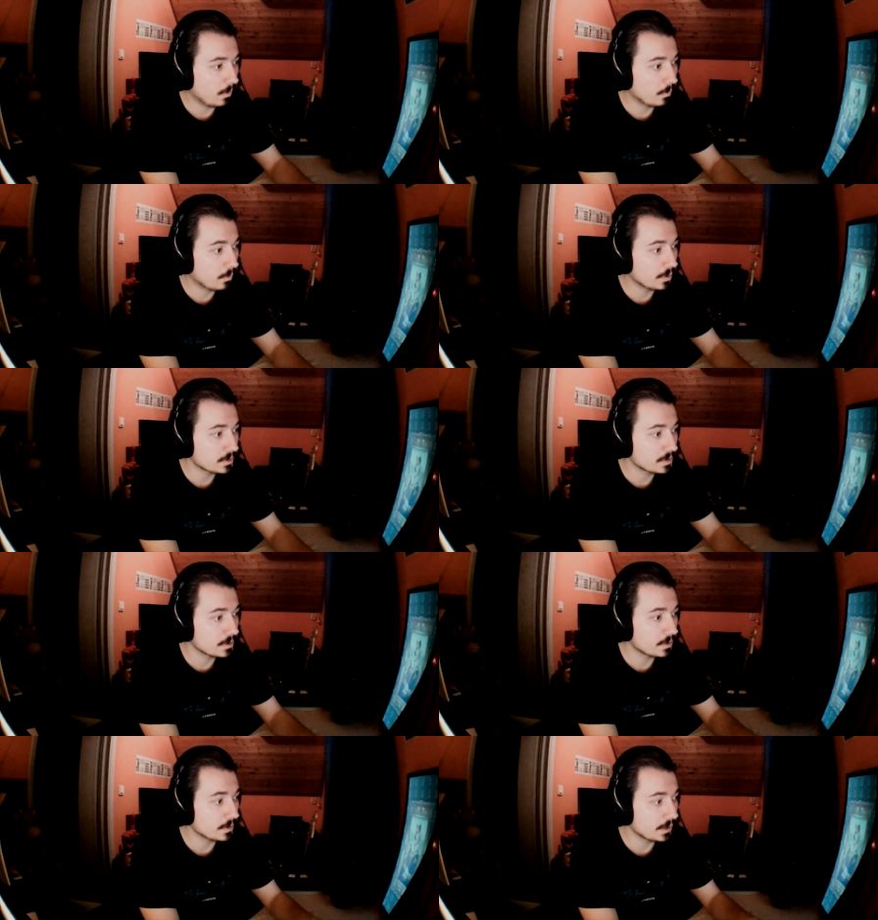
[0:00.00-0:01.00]

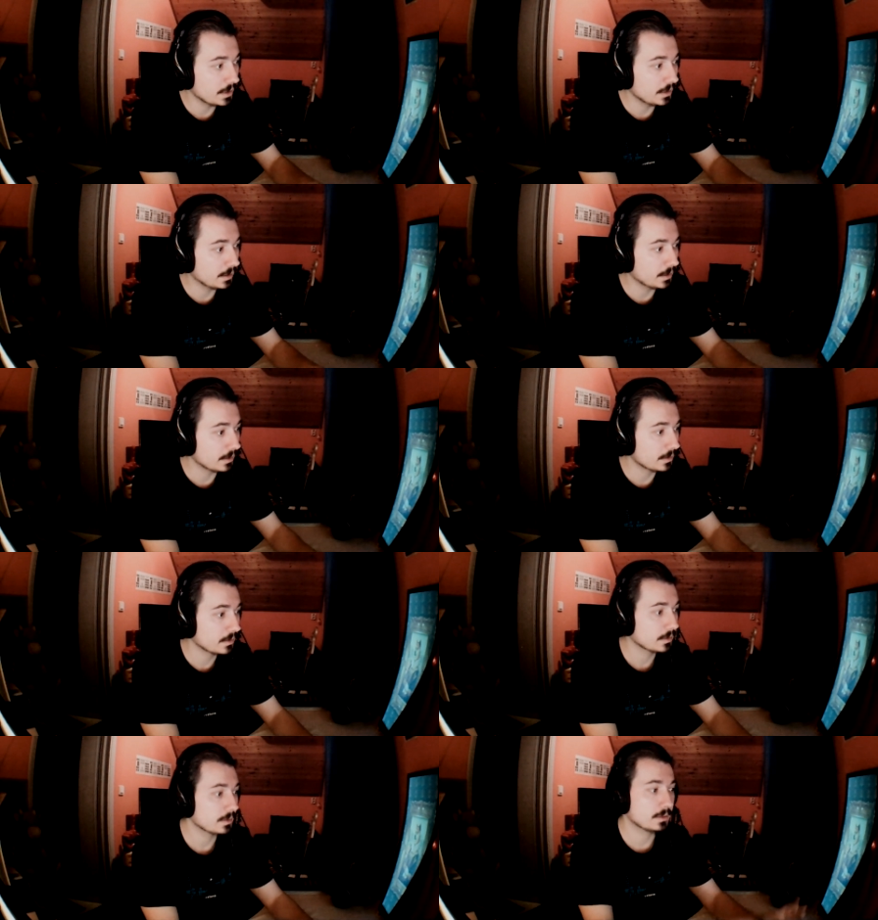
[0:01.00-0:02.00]
concerning
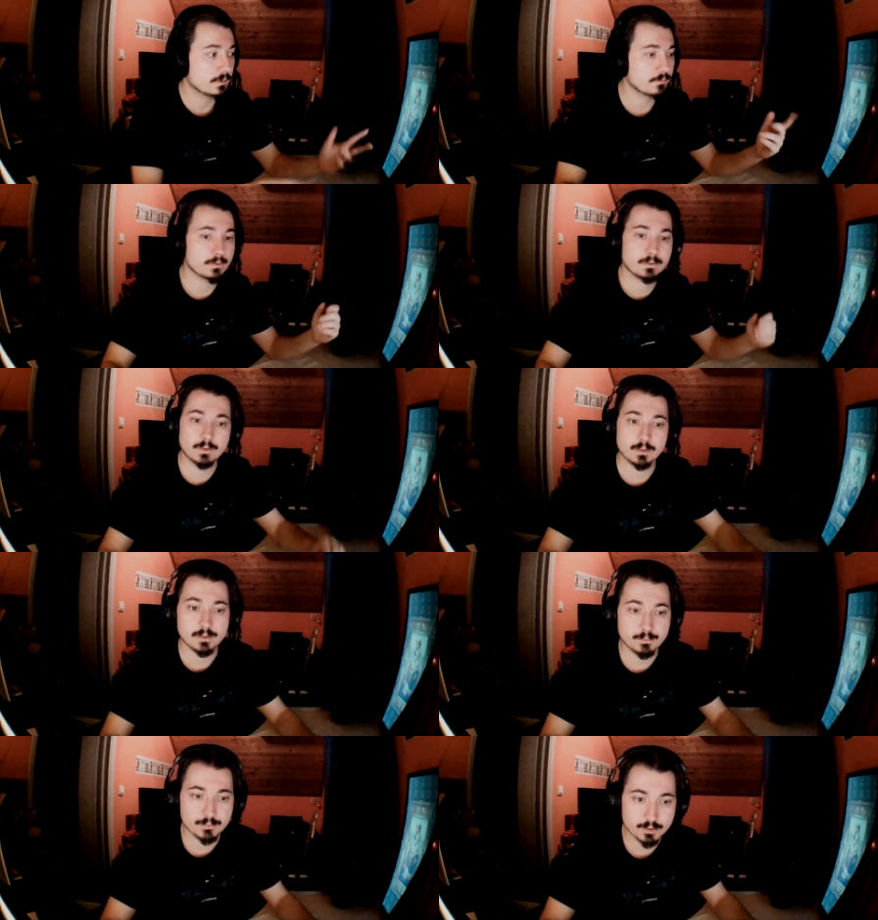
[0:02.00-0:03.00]
different thugs.
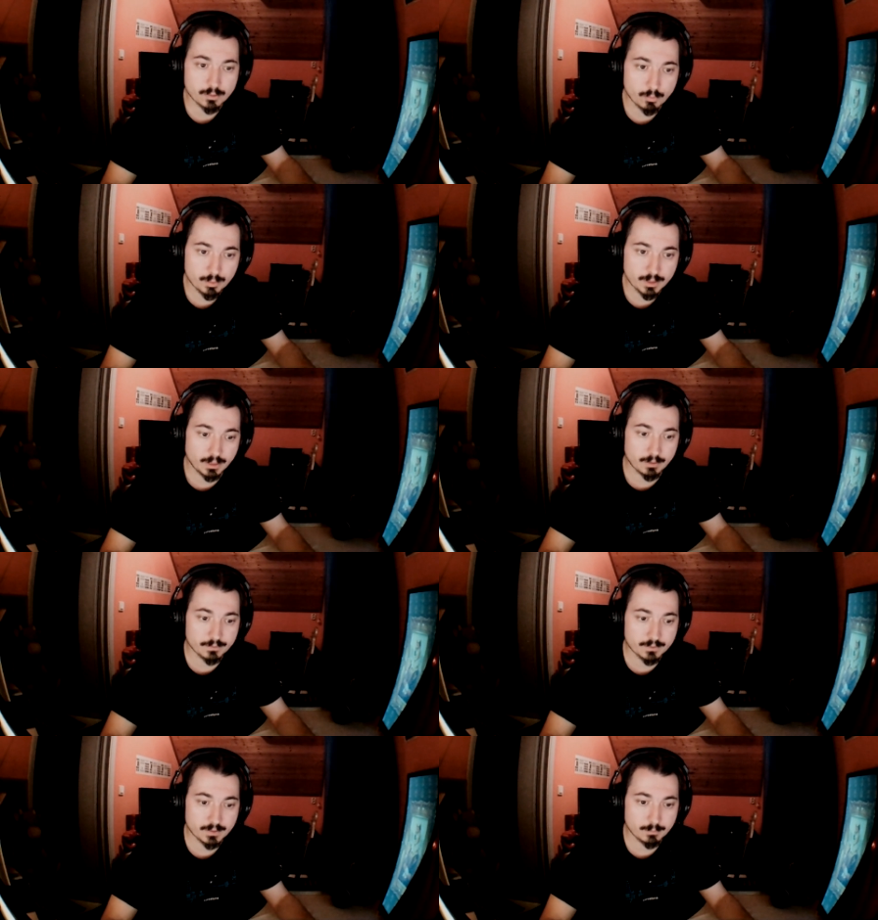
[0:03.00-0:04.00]
I'm just copying
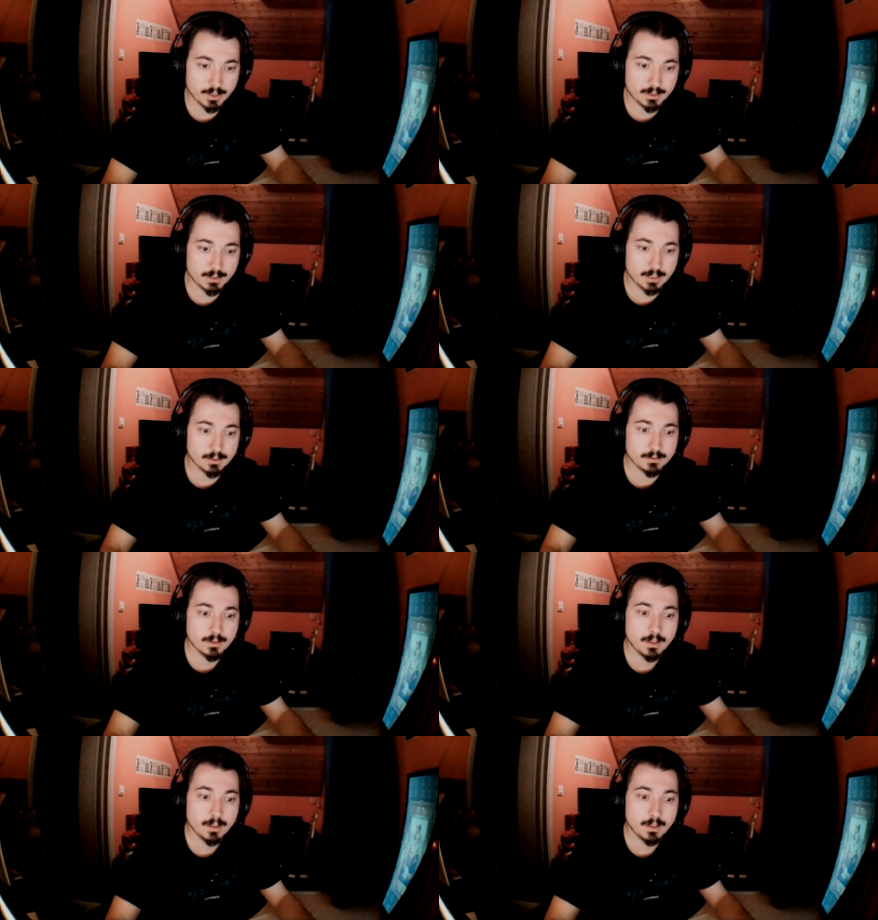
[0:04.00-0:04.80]
everything back there.